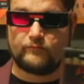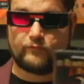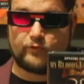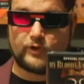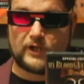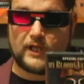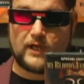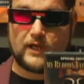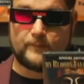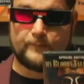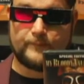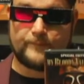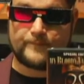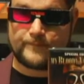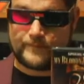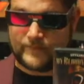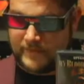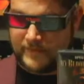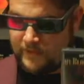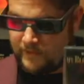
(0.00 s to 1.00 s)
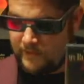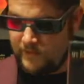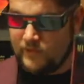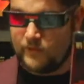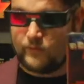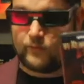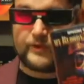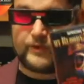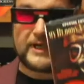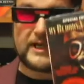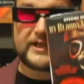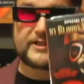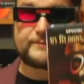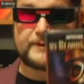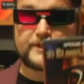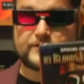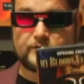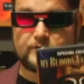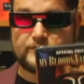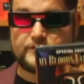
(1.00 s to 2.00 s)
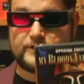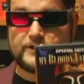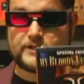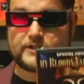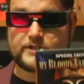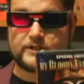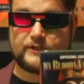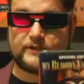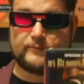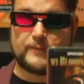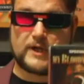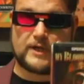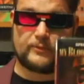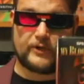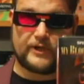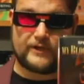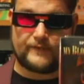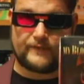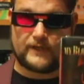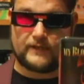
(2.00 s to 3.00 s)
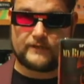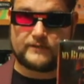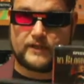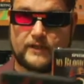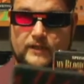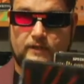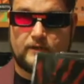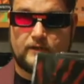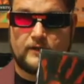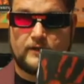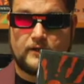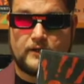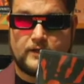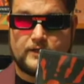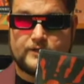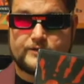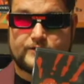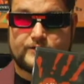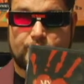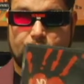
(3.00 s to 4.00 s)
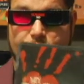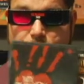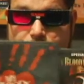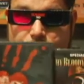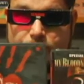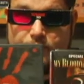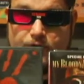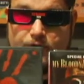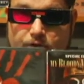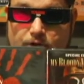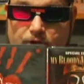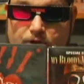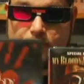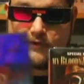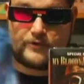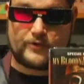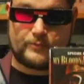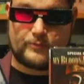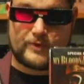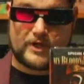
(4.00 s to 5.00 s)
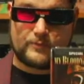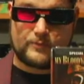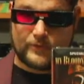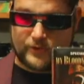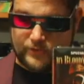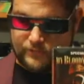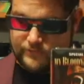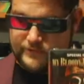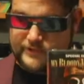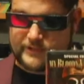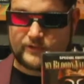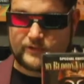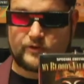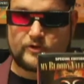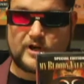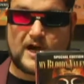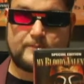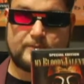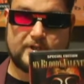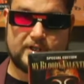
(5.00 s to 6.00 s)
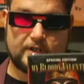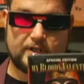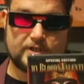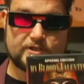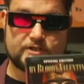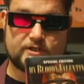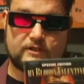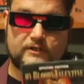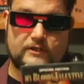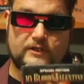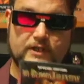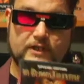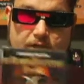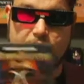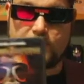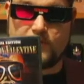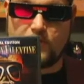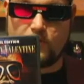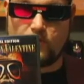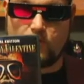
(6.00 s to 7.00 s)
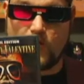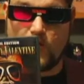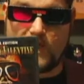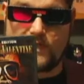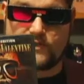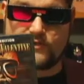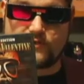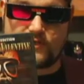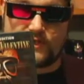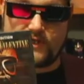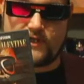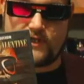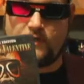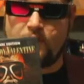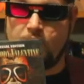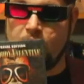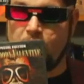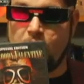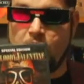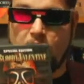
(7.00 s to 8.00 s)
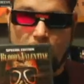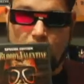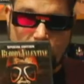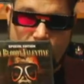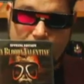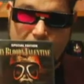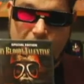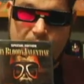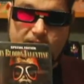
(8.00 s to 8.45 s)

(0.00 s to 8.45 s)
voila, we got a special edition of My Bloody Valentine. So, no longer the bare bones. Crappy edition. Here you go, widescreen. All the